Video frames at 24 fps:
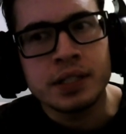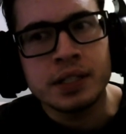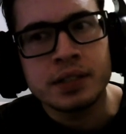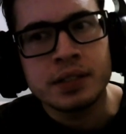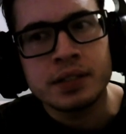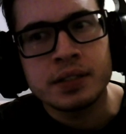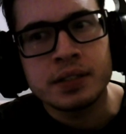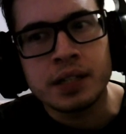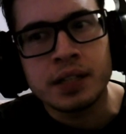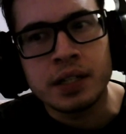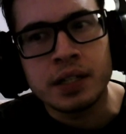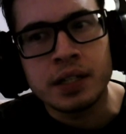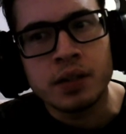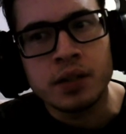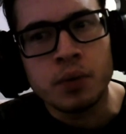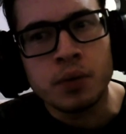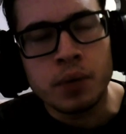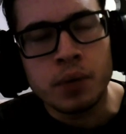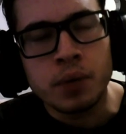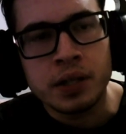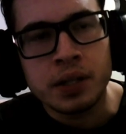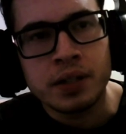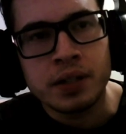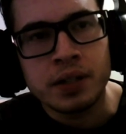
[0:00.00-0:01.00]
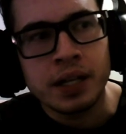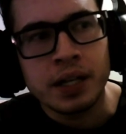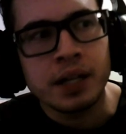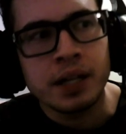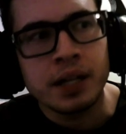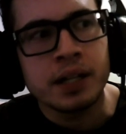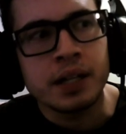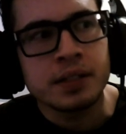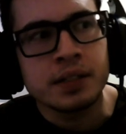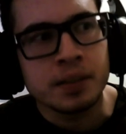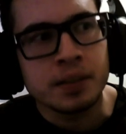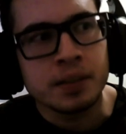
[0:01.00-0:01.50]
I know Wonderland
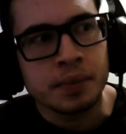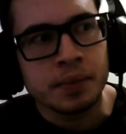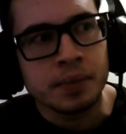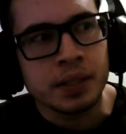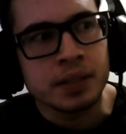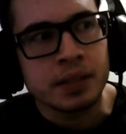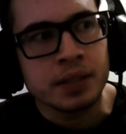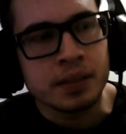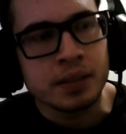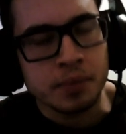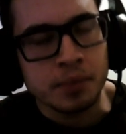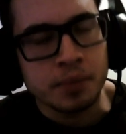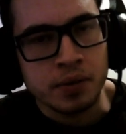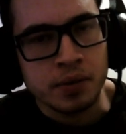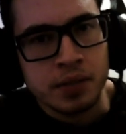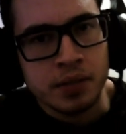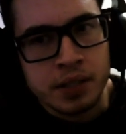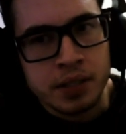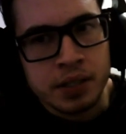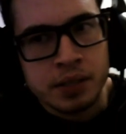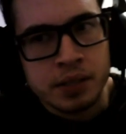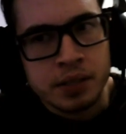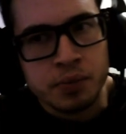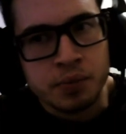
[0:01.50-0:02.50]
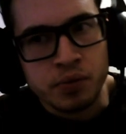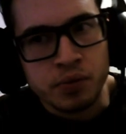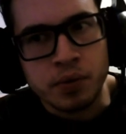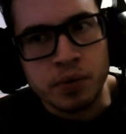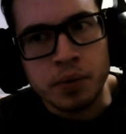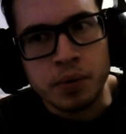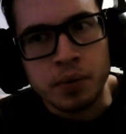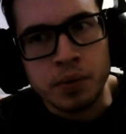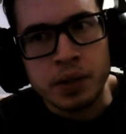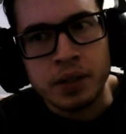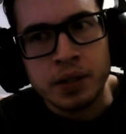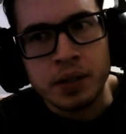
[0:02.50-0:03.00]
had something similar to this before
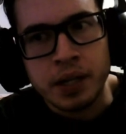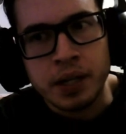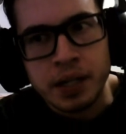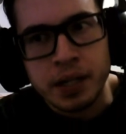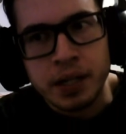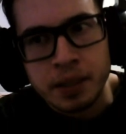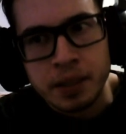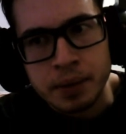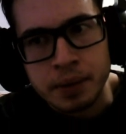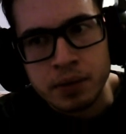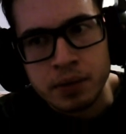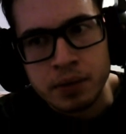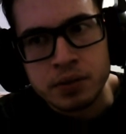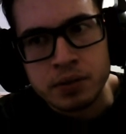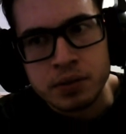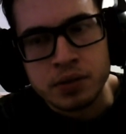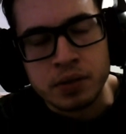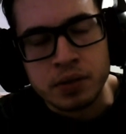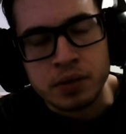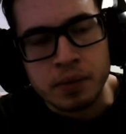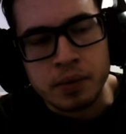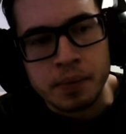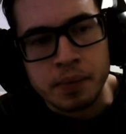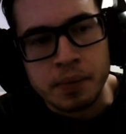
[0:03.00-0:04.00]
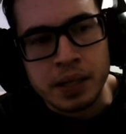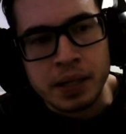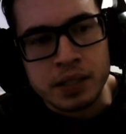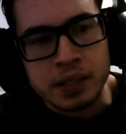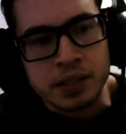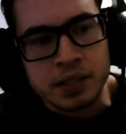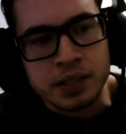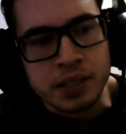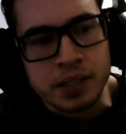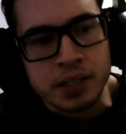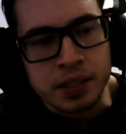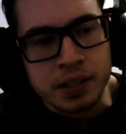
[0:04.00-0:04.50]
Wonderland came out, so I'm
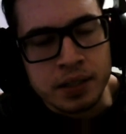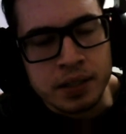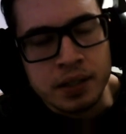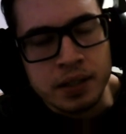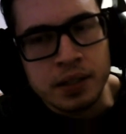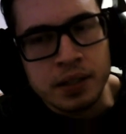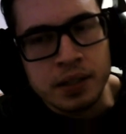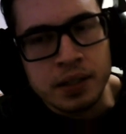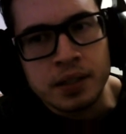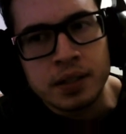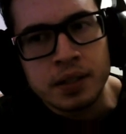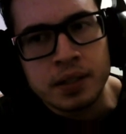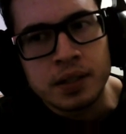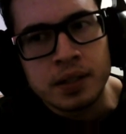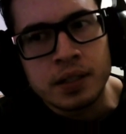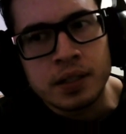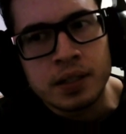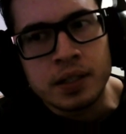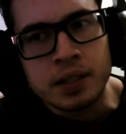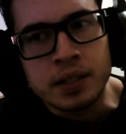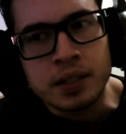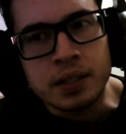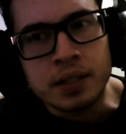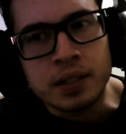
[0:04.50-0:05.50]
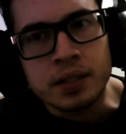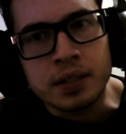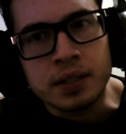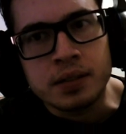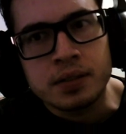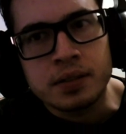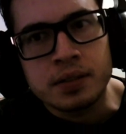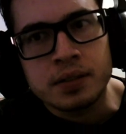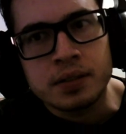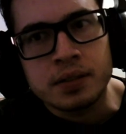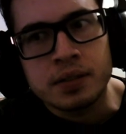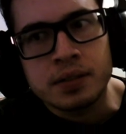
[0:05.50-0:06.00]
imagining
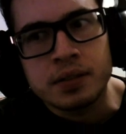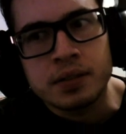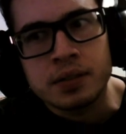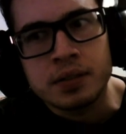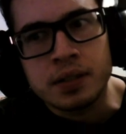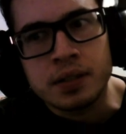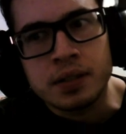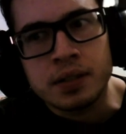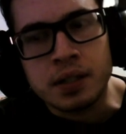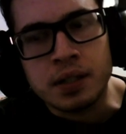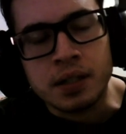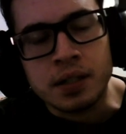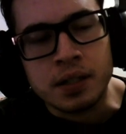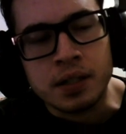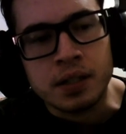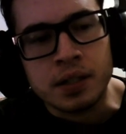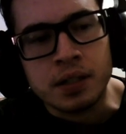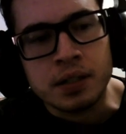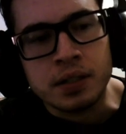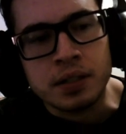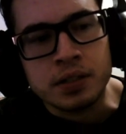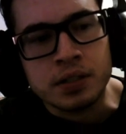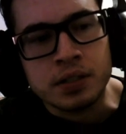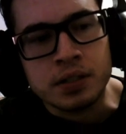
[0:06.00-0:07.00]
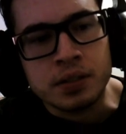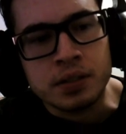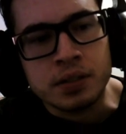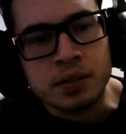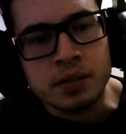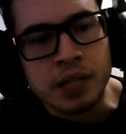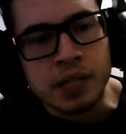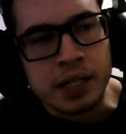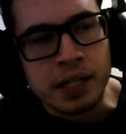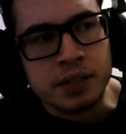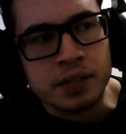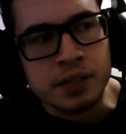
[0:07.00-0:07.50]
it's just a
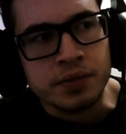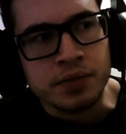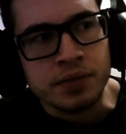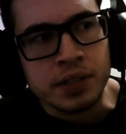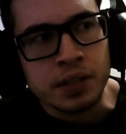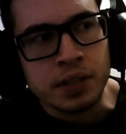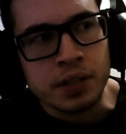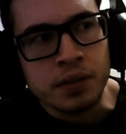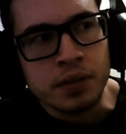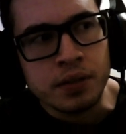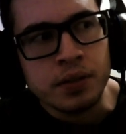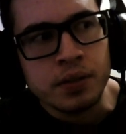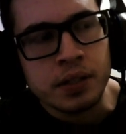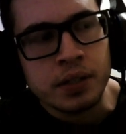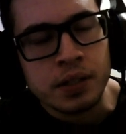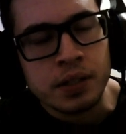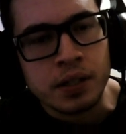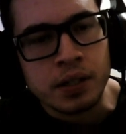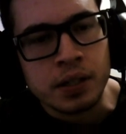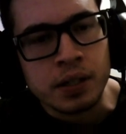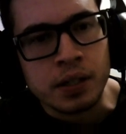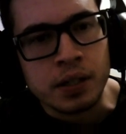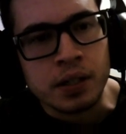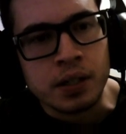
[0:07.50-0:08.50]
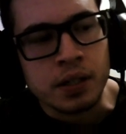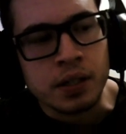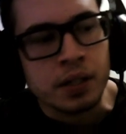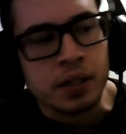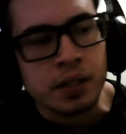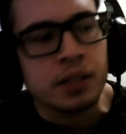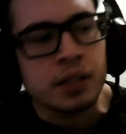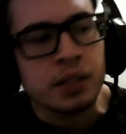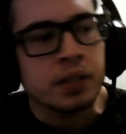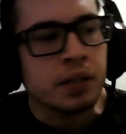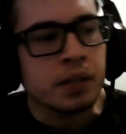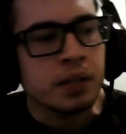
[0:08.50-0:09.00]
dance video,
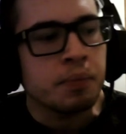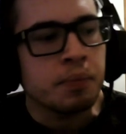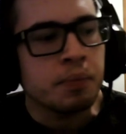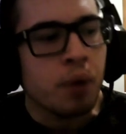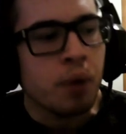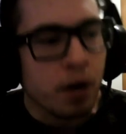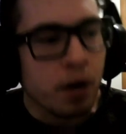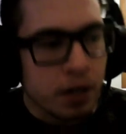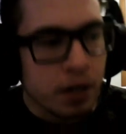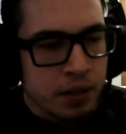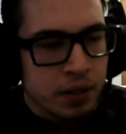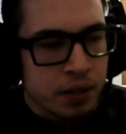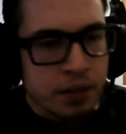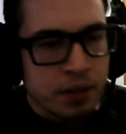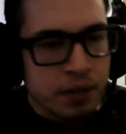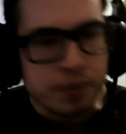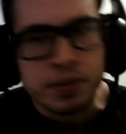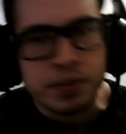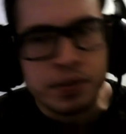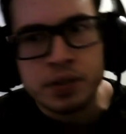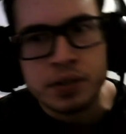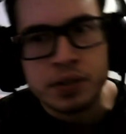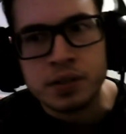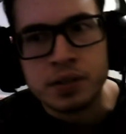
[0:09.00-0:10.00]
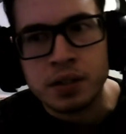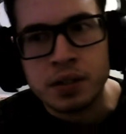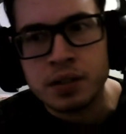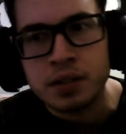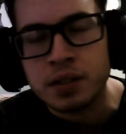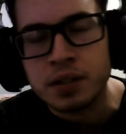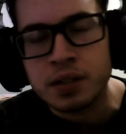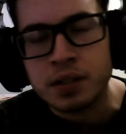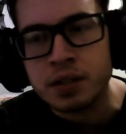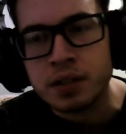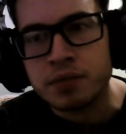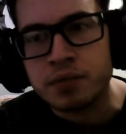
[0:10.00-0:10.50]
and a part of the song,
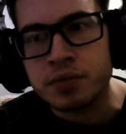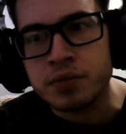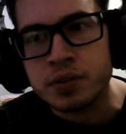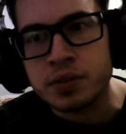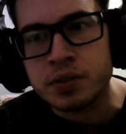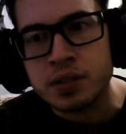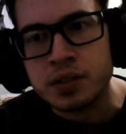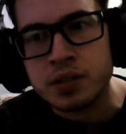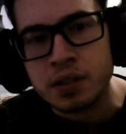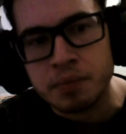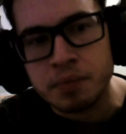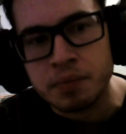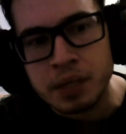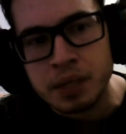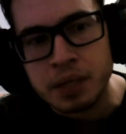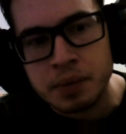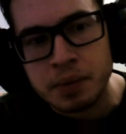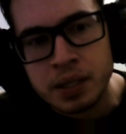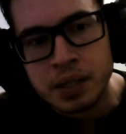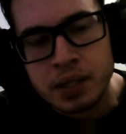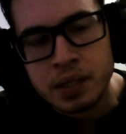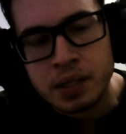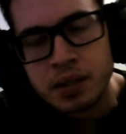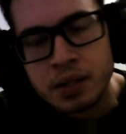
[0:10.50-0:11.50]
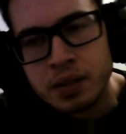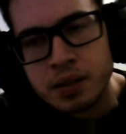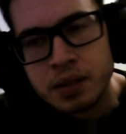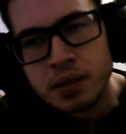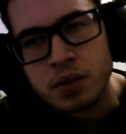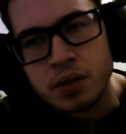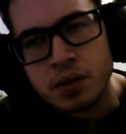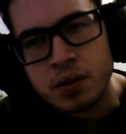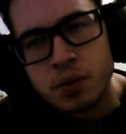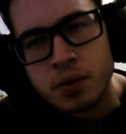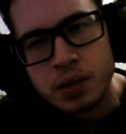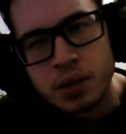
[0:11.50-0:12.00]
not the full song, maybe the
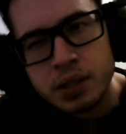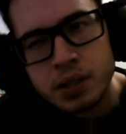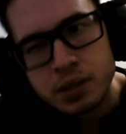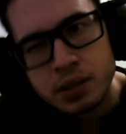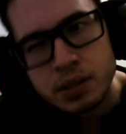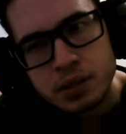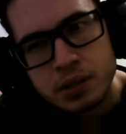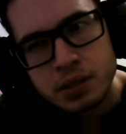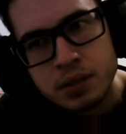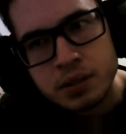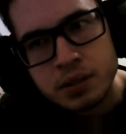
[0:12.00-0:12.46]
chorus,